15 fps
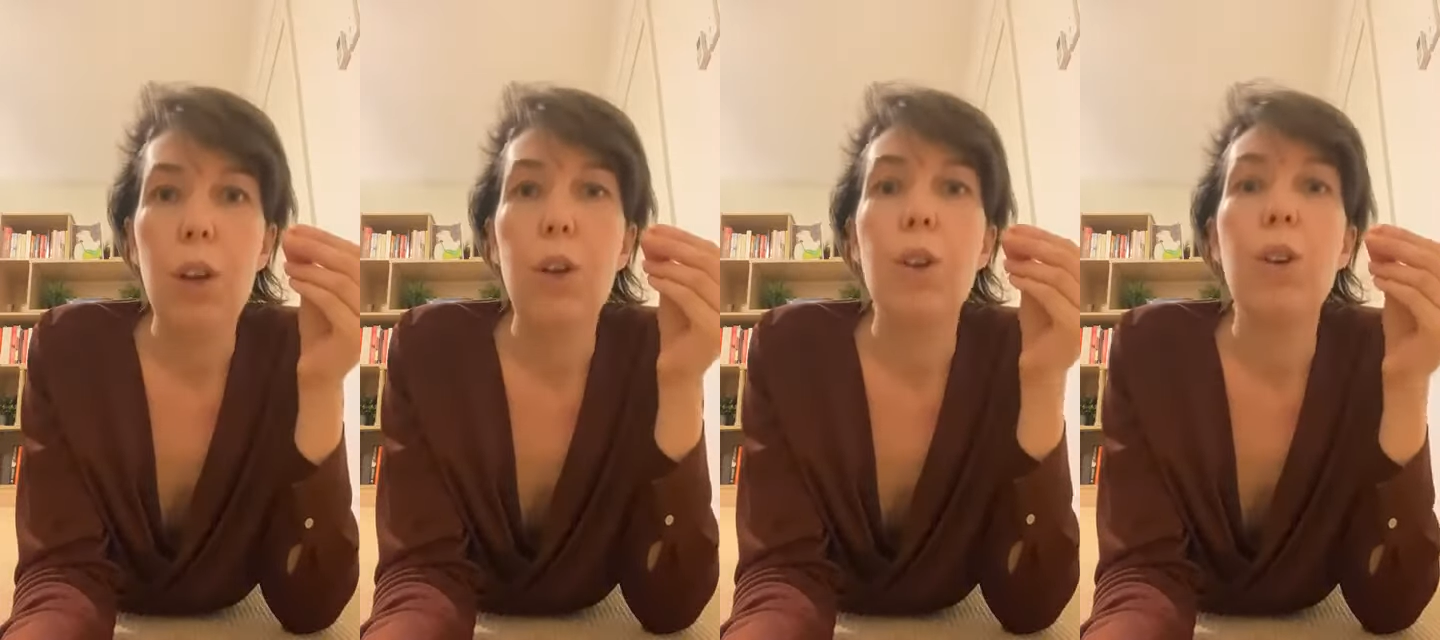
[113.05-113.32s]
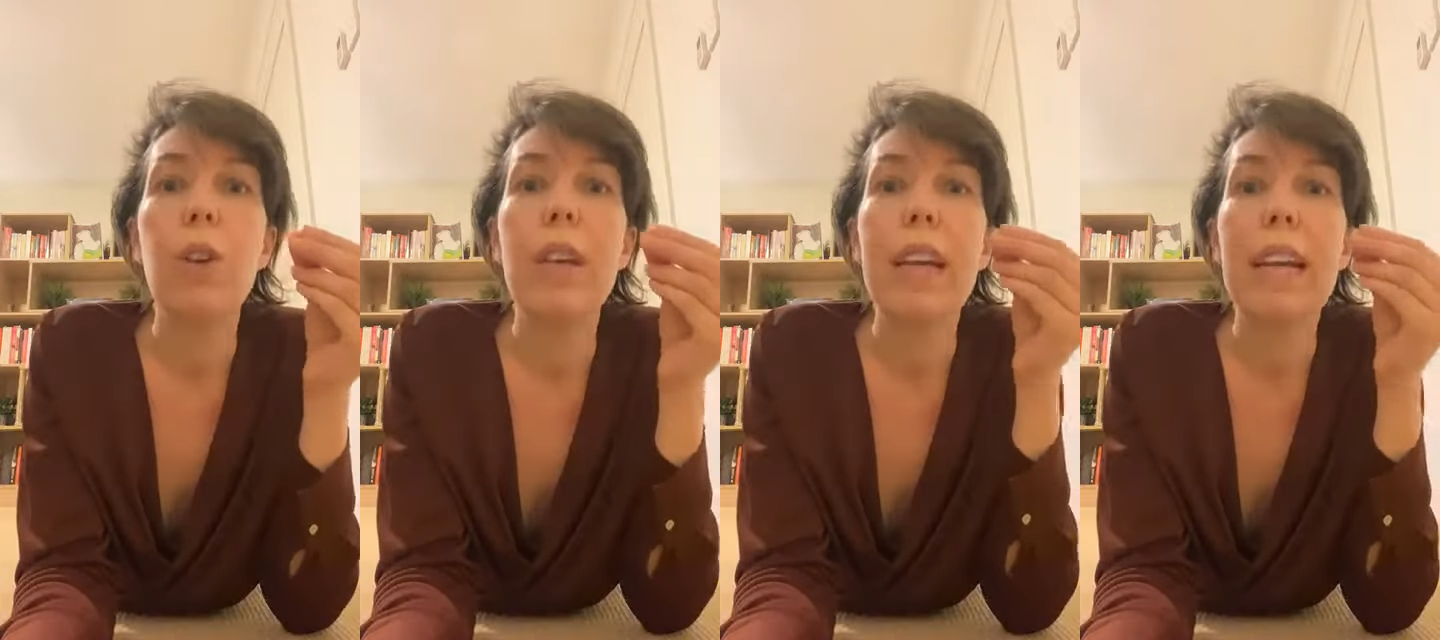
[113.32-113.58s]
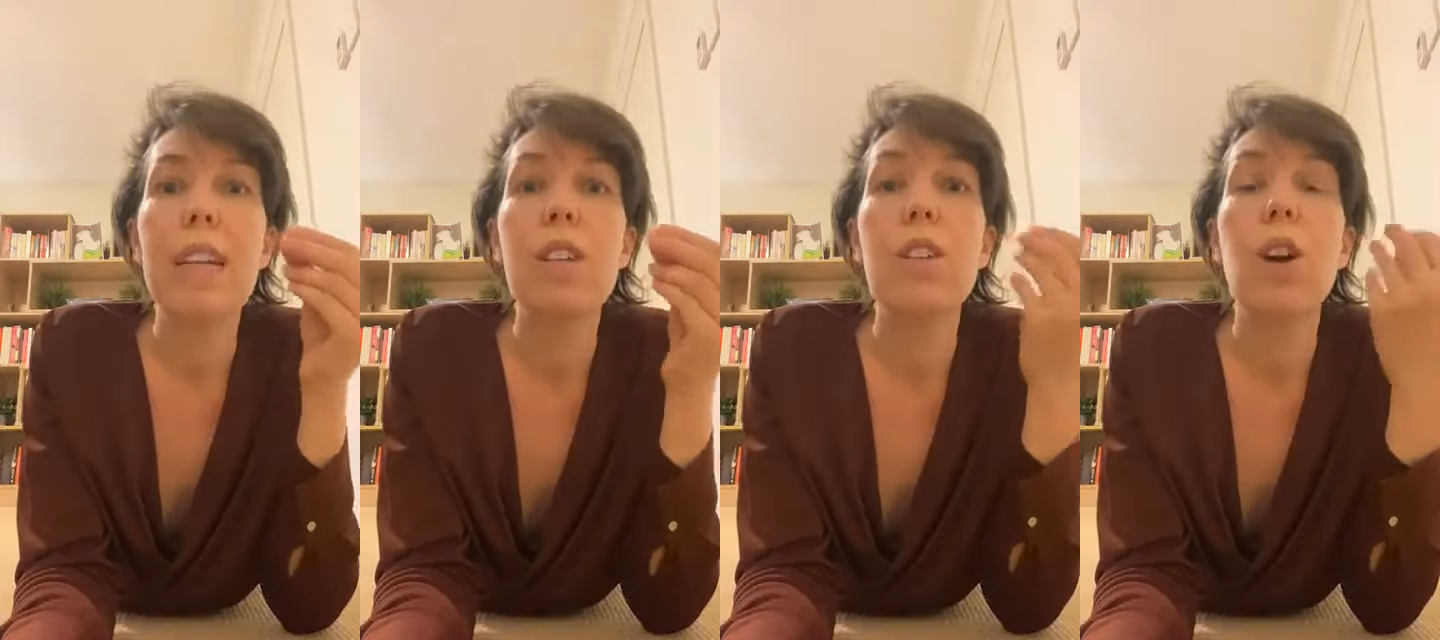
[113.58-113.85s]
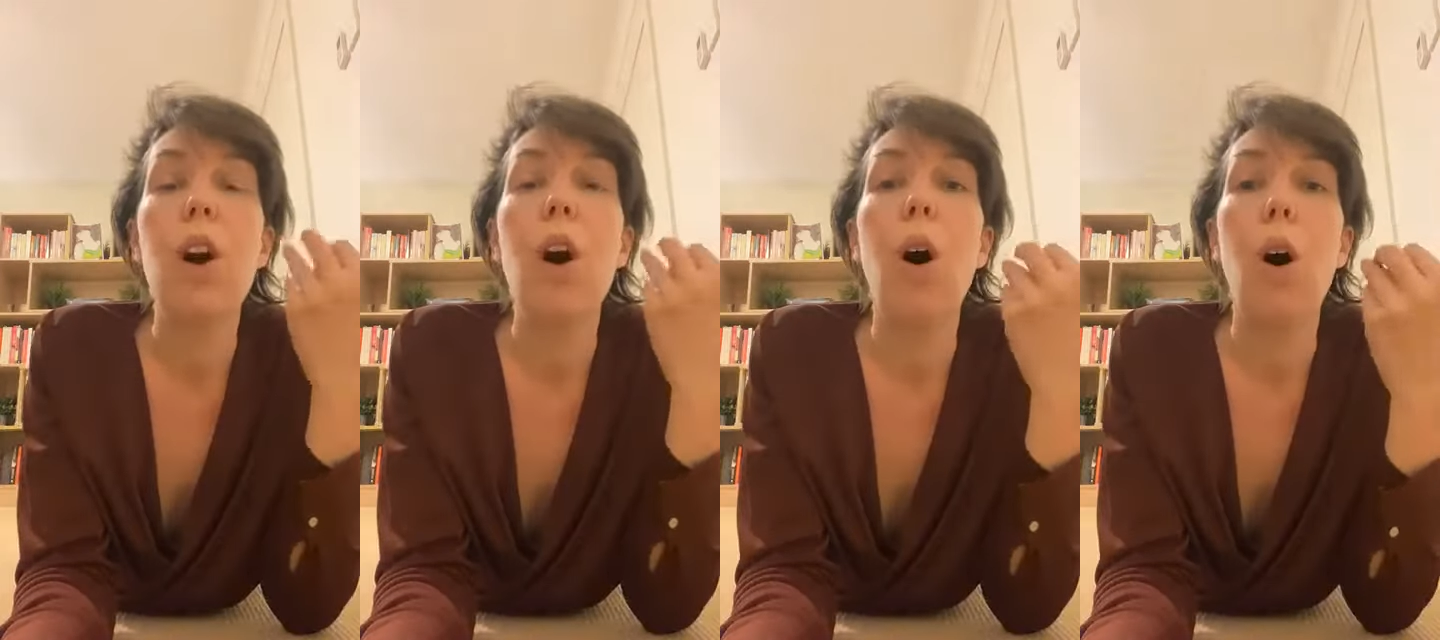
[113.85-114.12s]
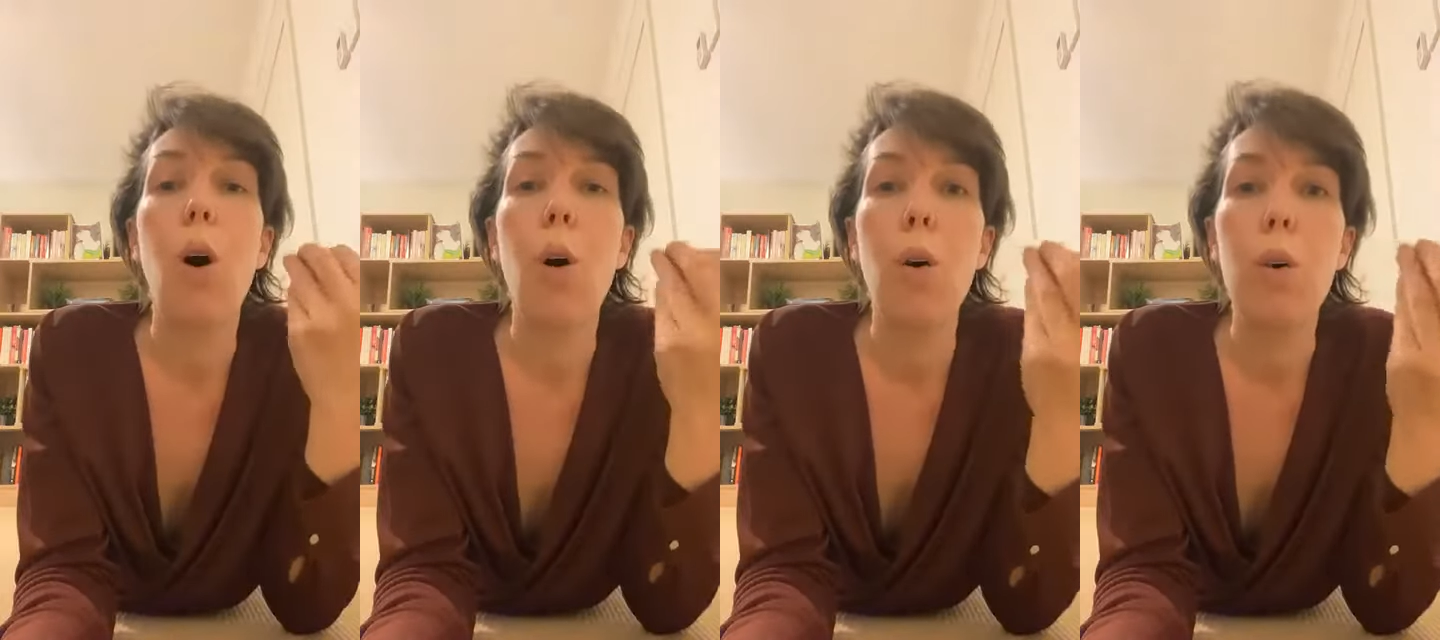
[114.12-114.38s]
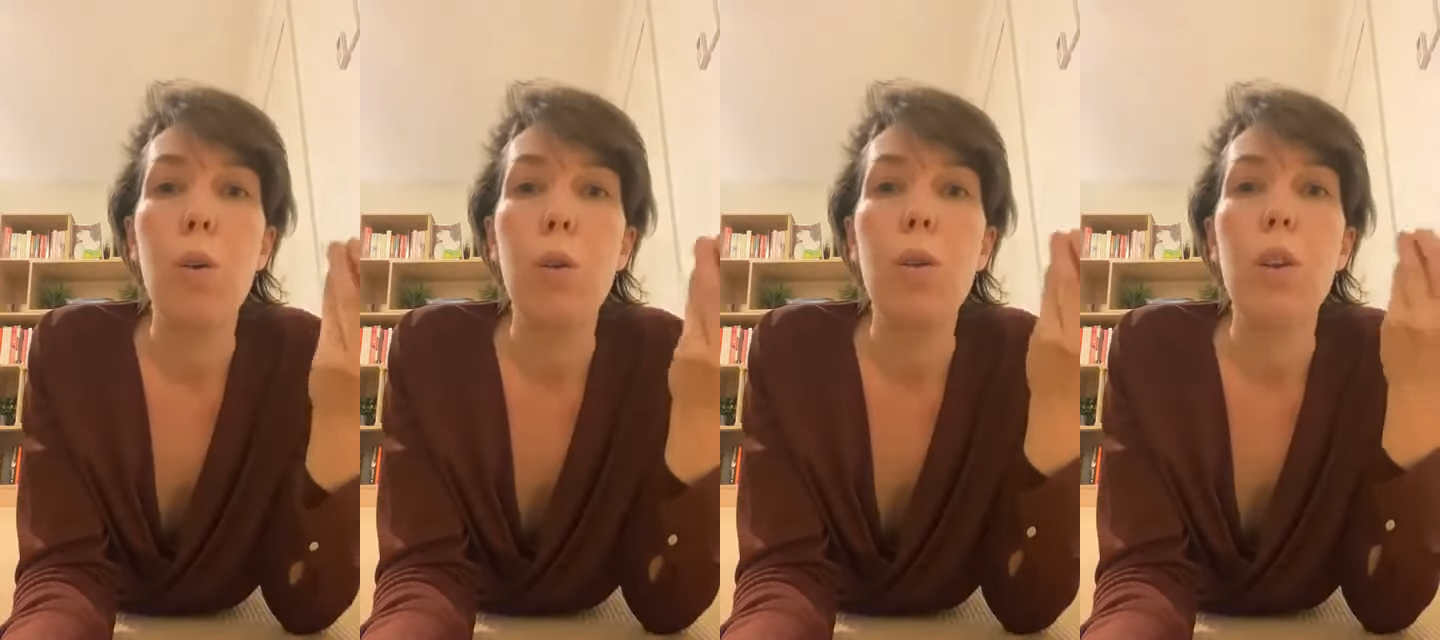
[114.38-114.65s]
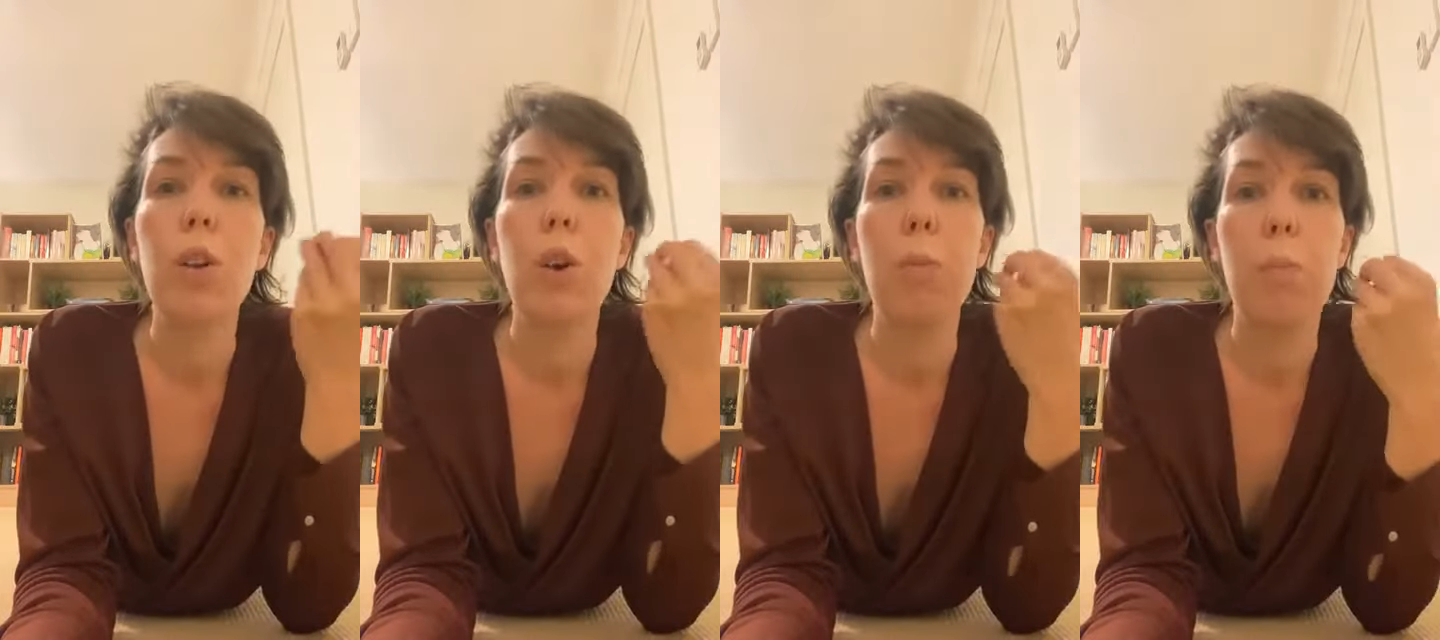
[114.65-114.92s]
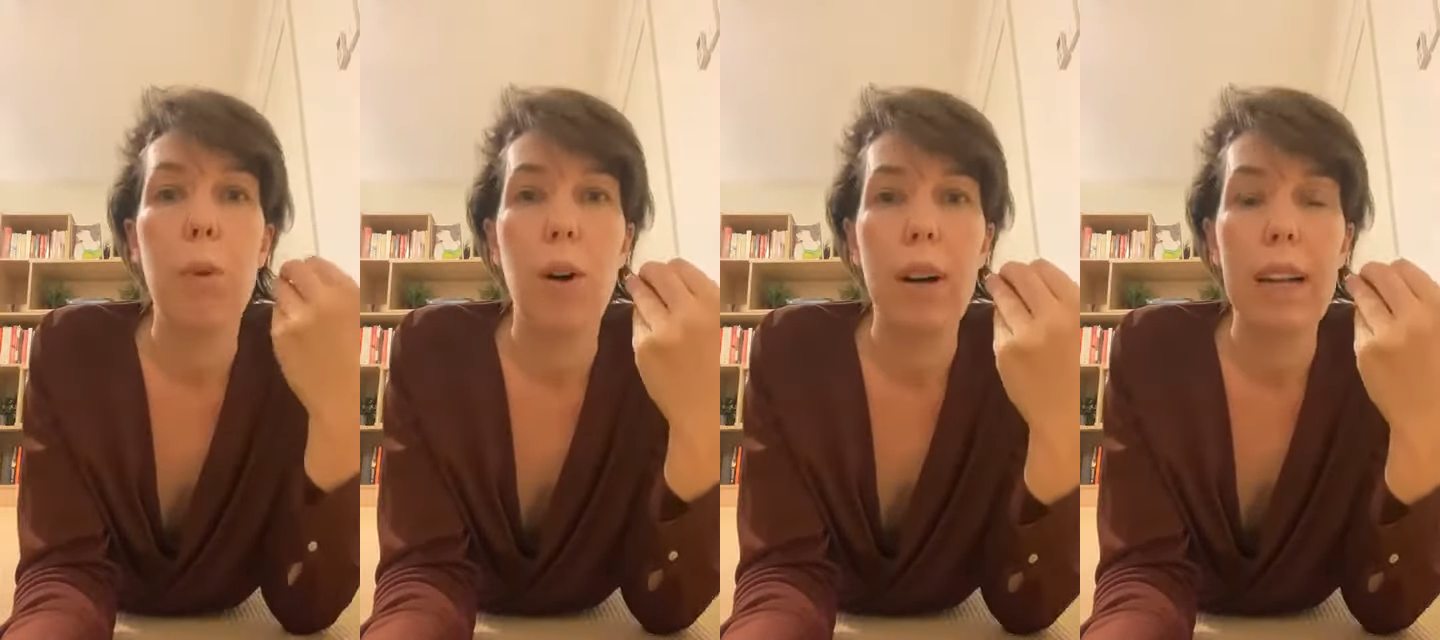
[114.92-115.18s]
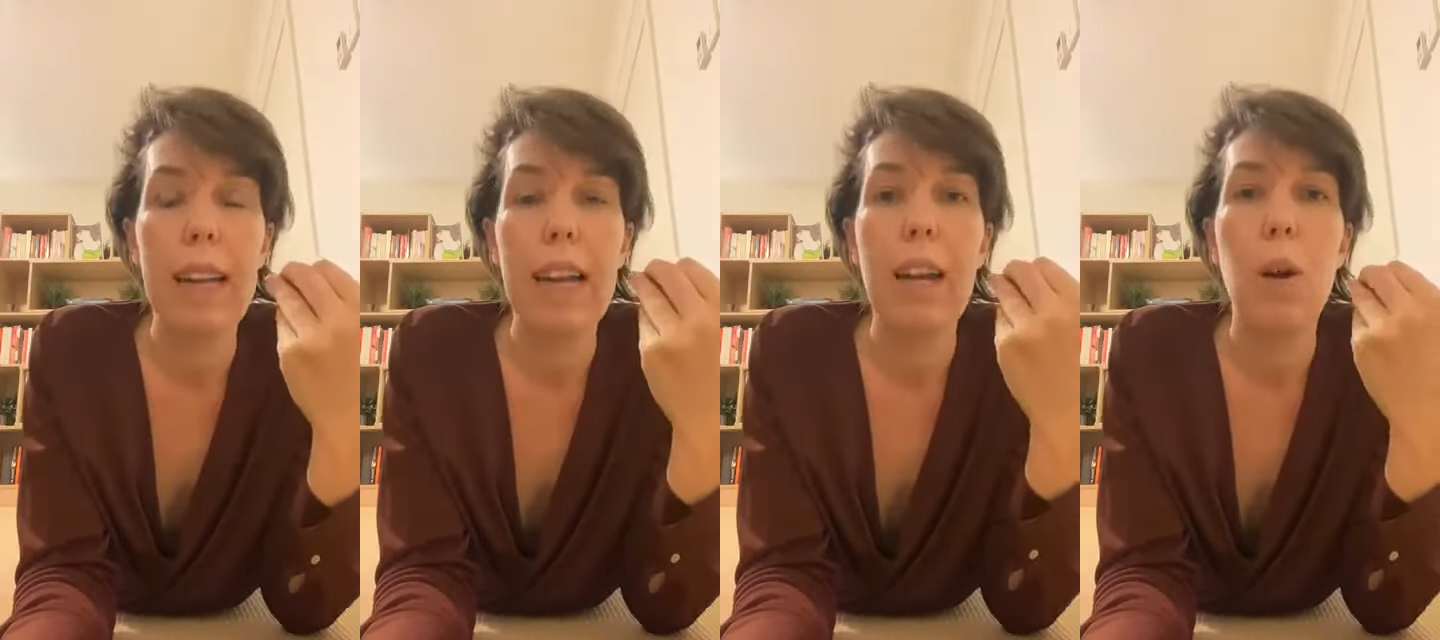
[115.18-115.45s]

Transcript: you need to hold your body